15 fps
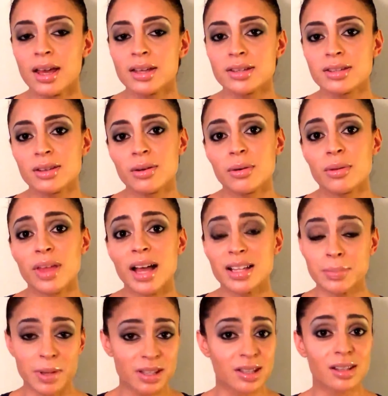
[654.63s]
So
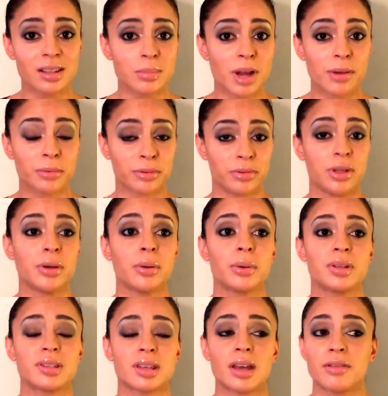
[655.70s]
that's basically my review.
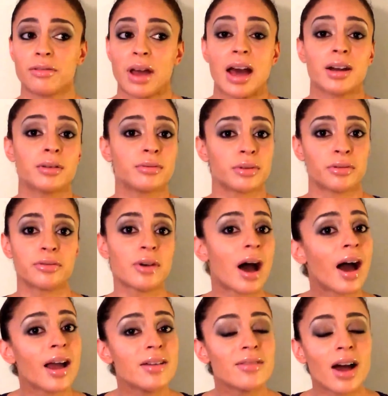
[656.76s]
Is if out of a
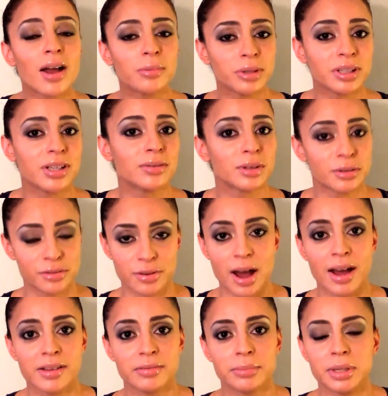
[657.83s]
5, I would give it a
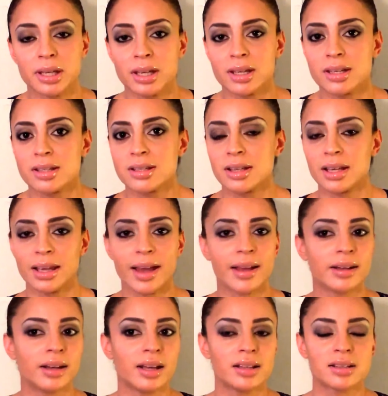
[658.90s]
5, because
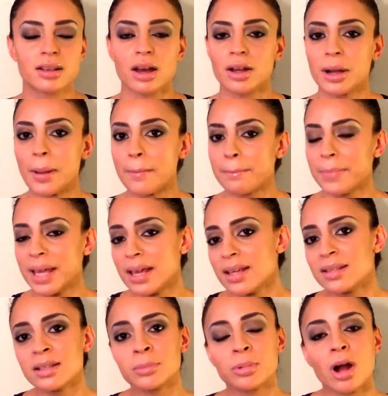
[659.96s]
again, it's got
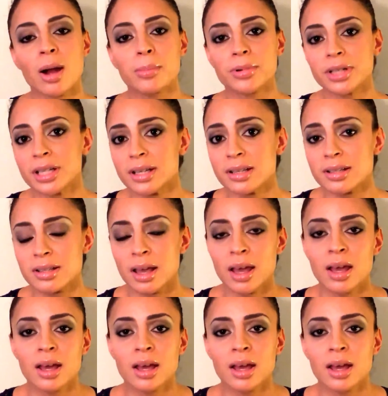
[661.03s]
amazing properties.